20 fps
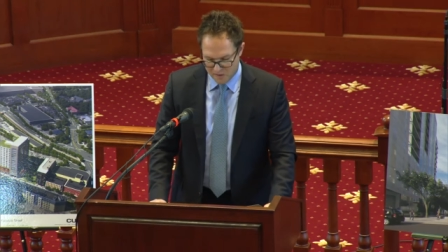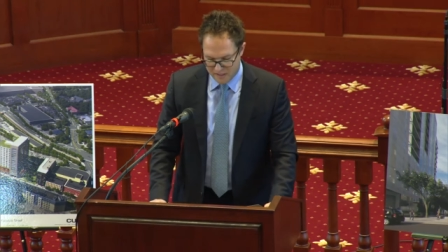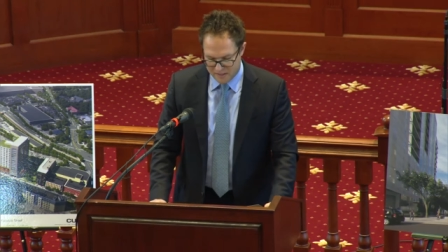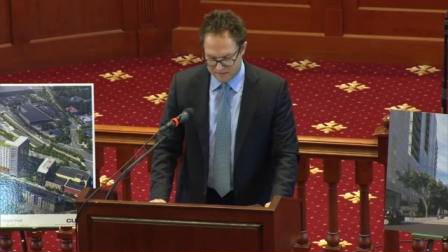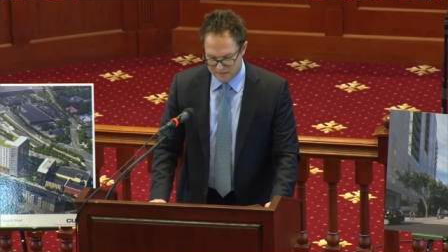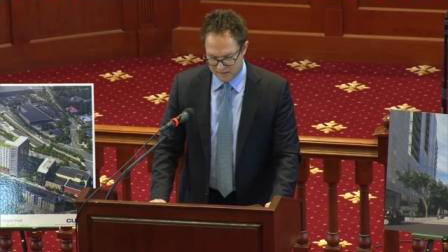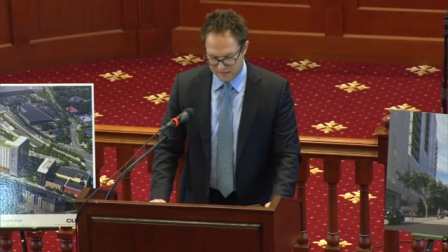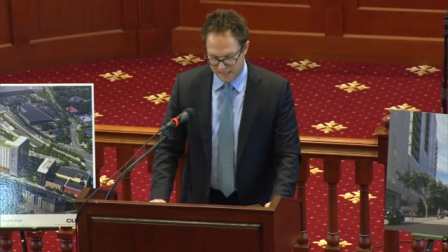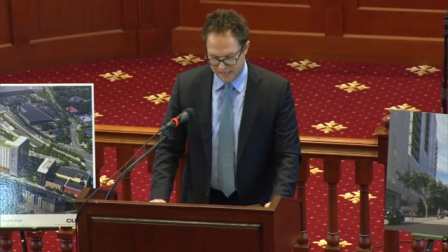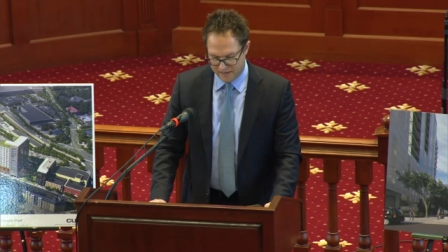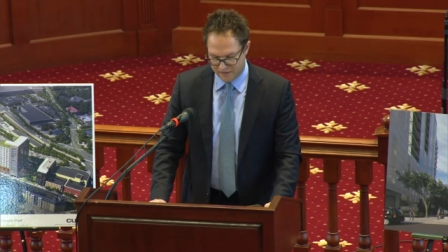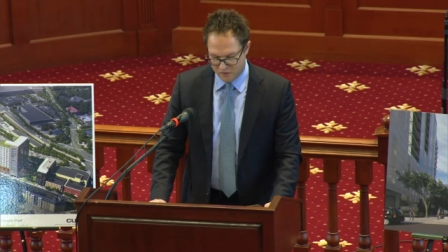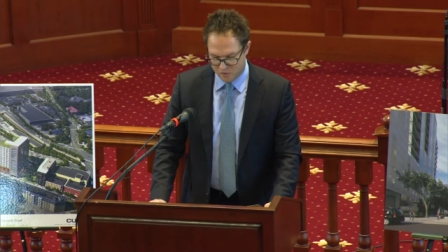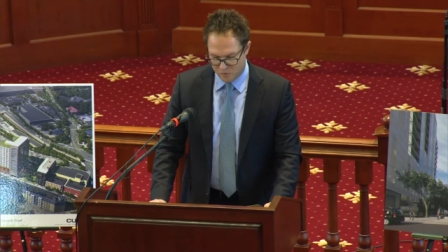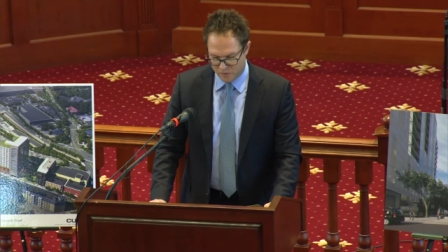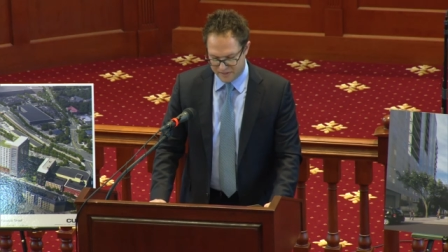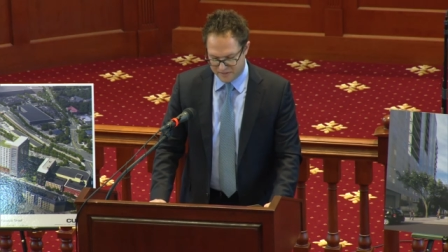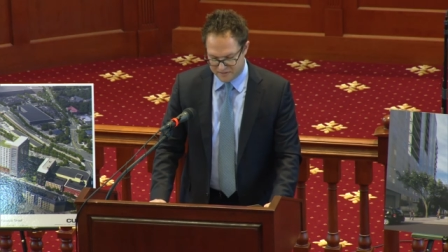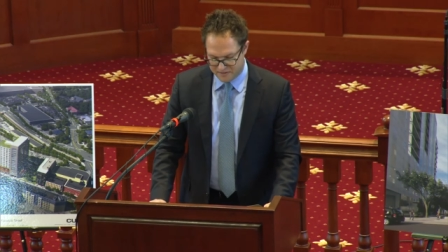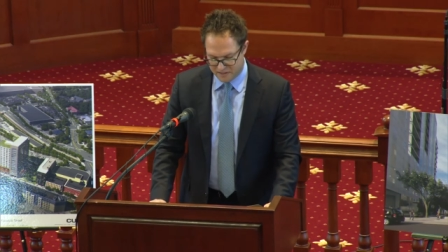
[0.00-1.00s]
has led
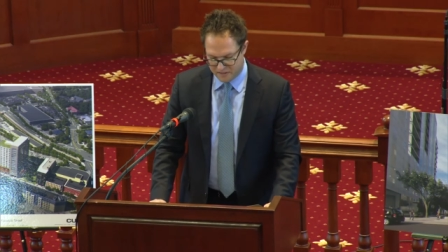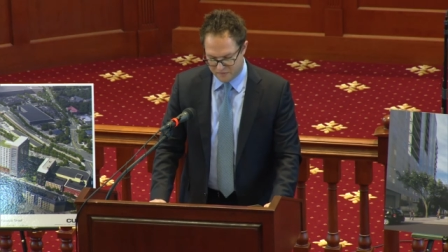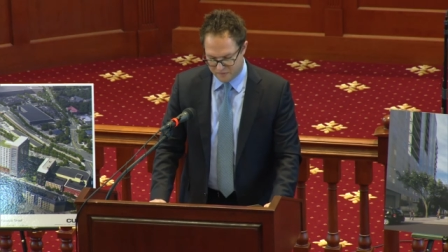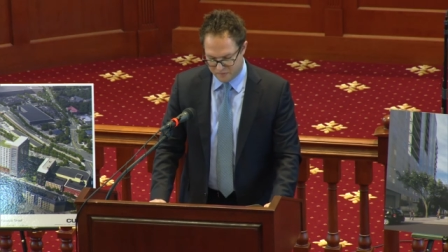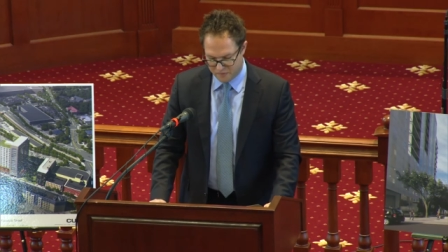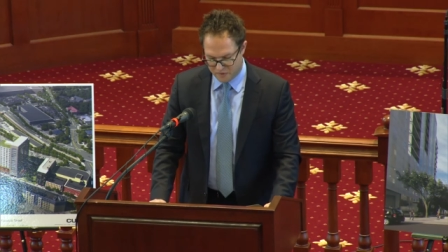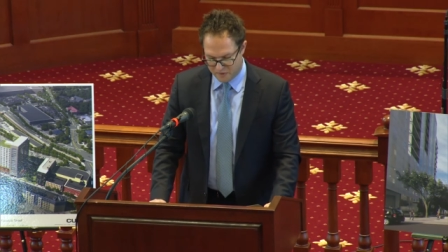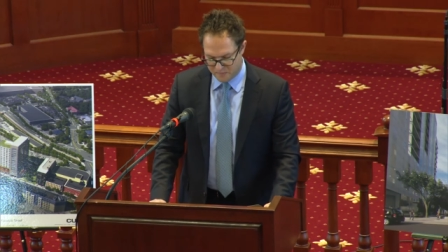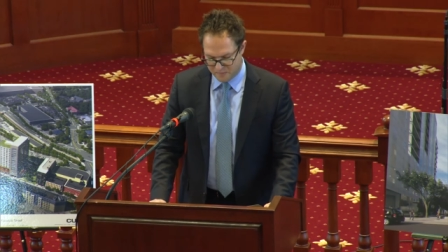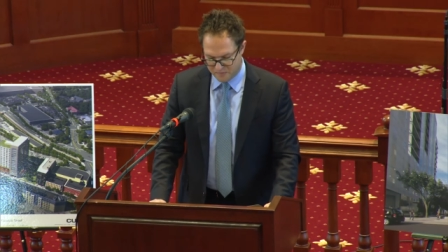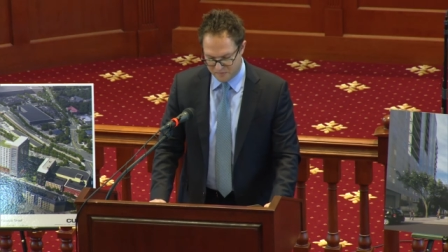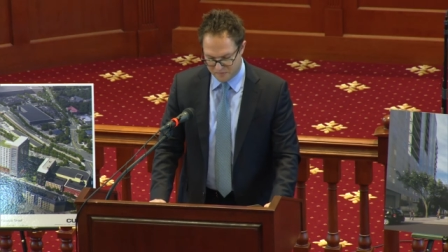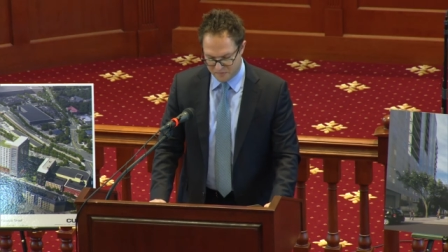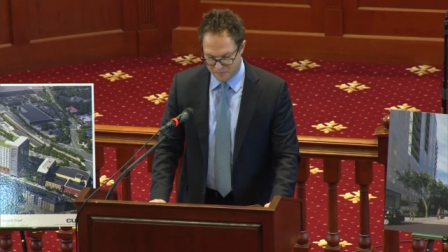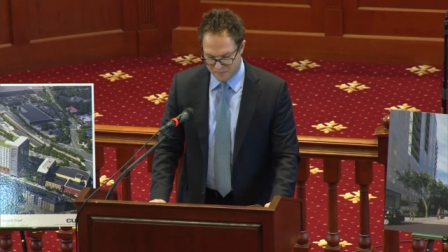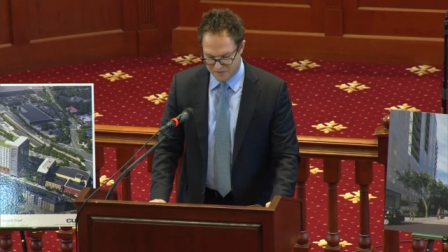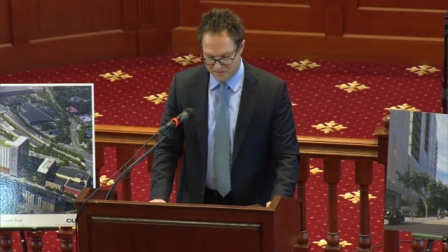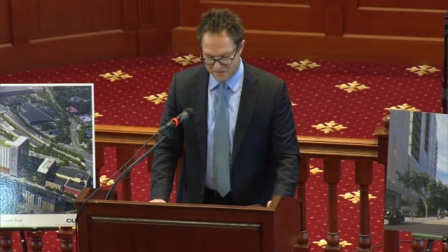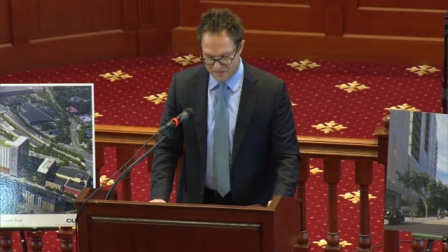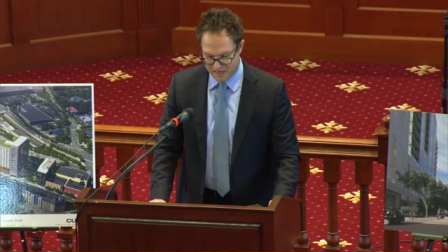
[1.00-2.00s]
Quincy from,
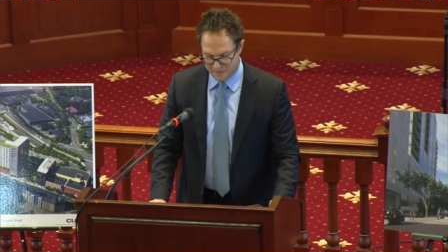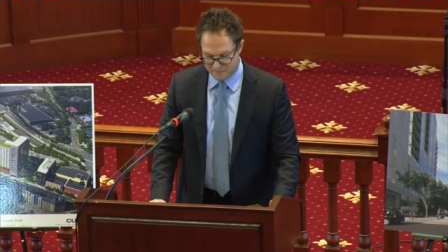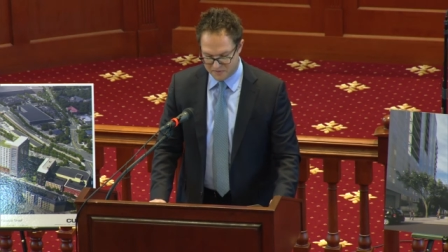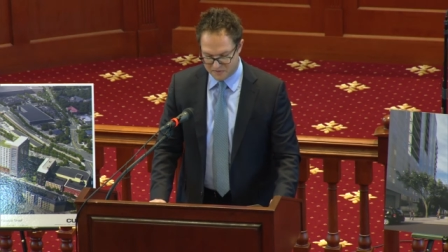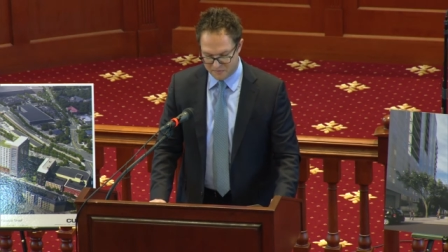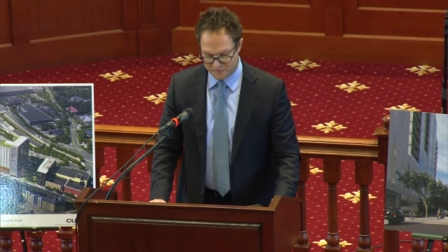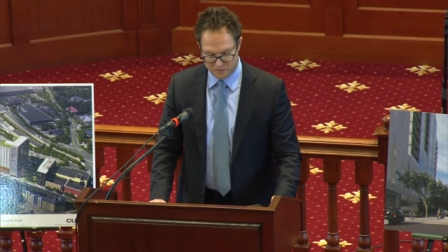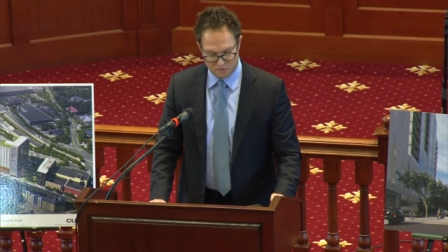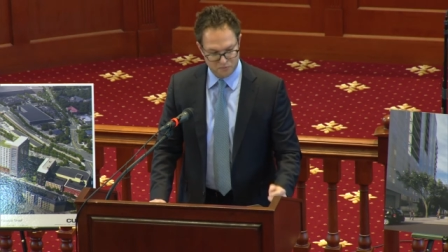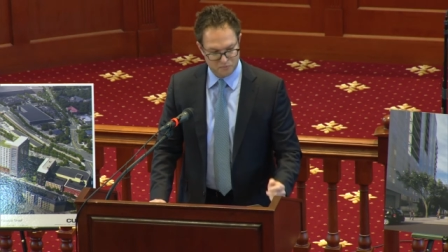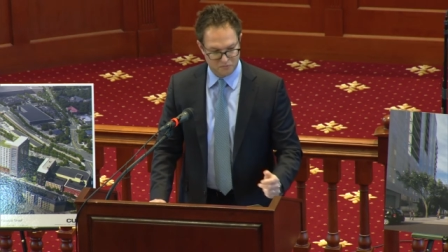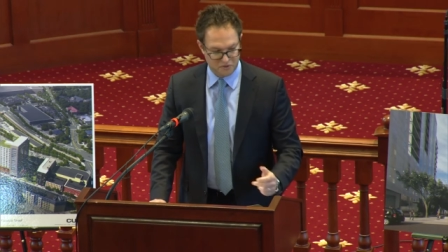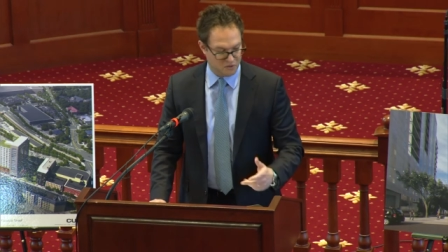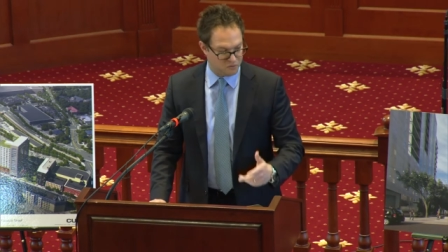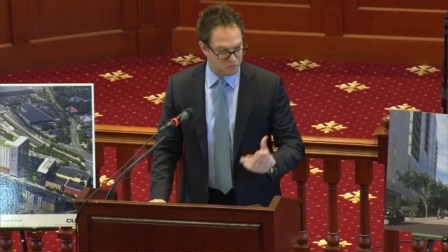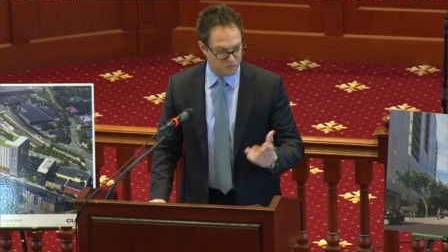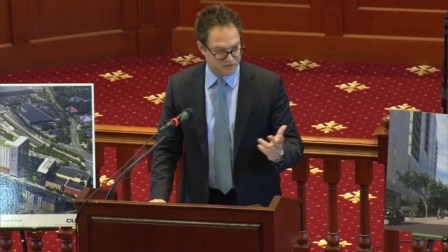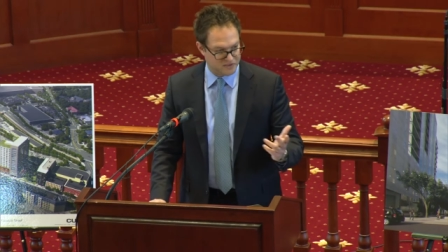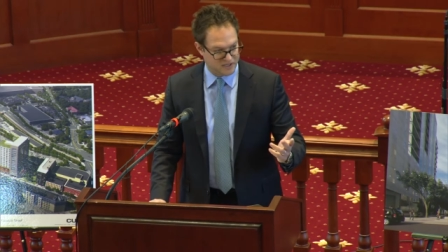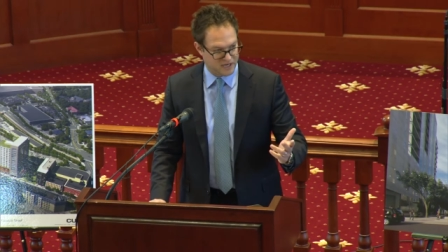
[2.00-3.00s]
from the depths of the you
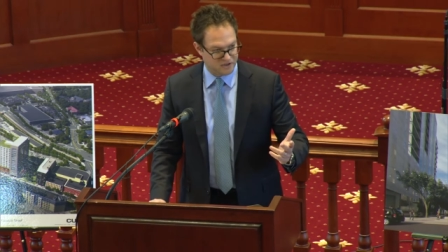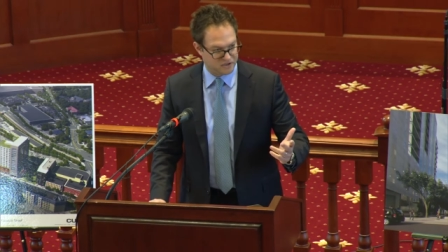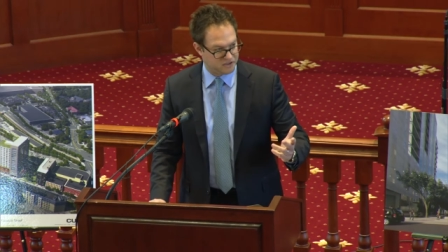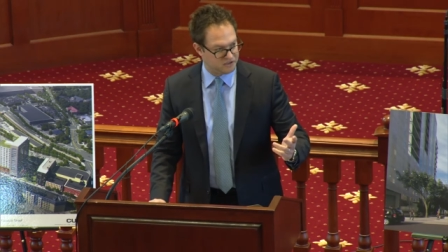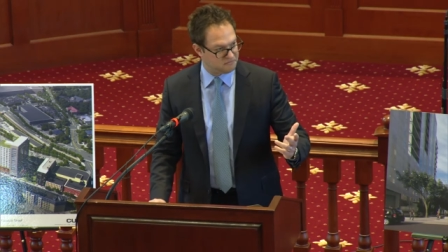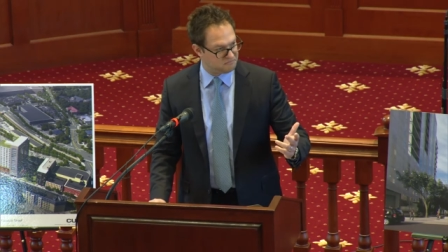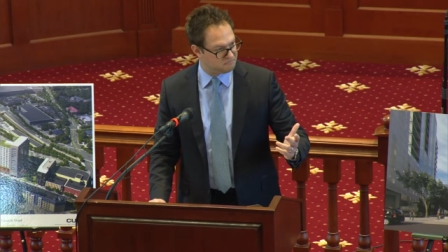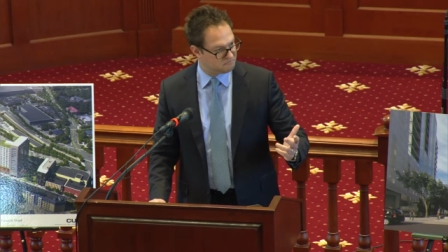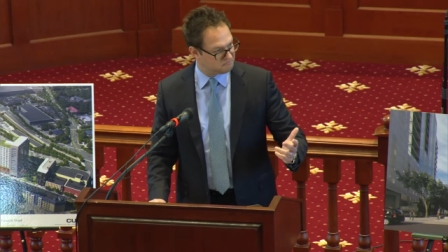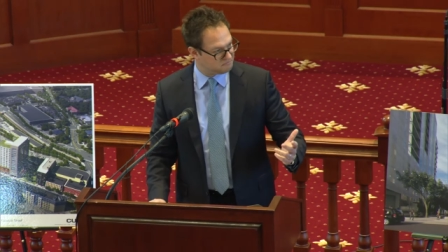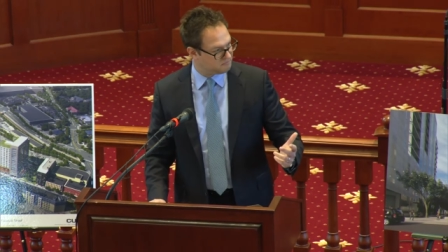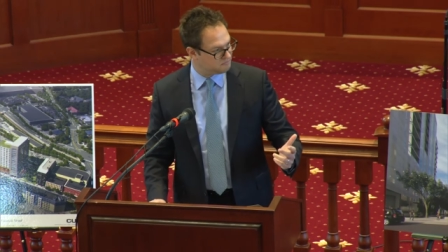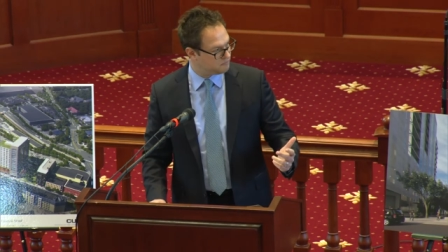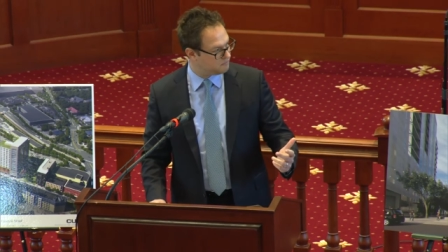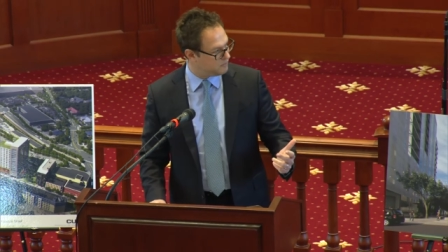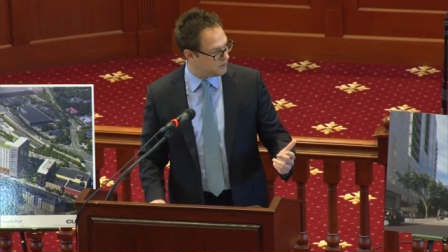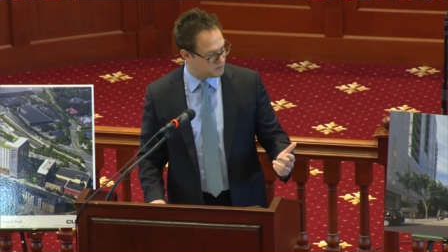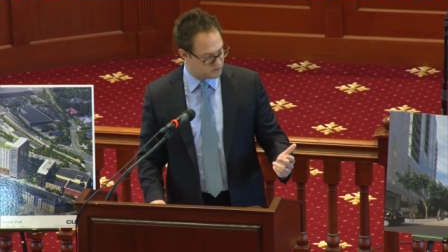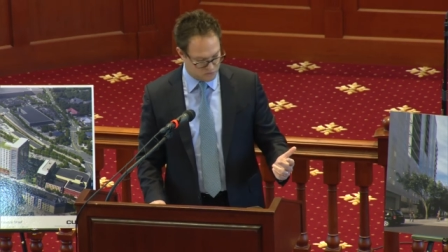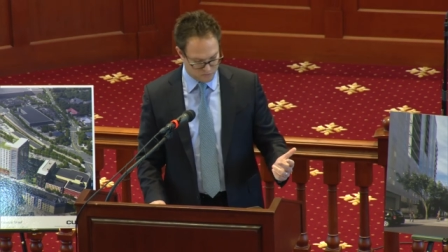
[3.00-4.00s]
know, recession
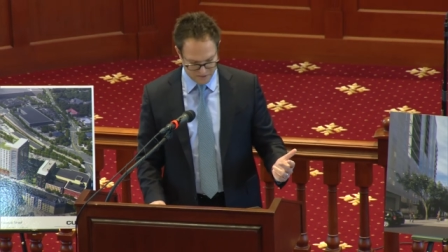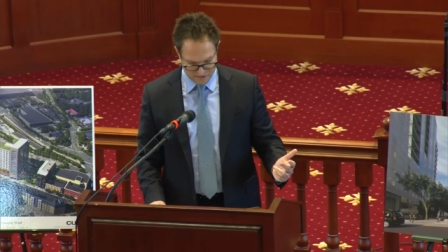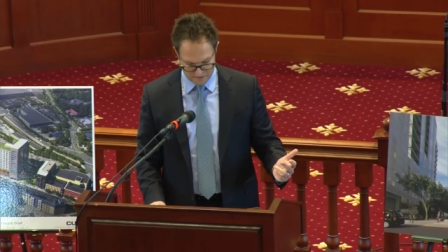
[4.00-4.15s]
most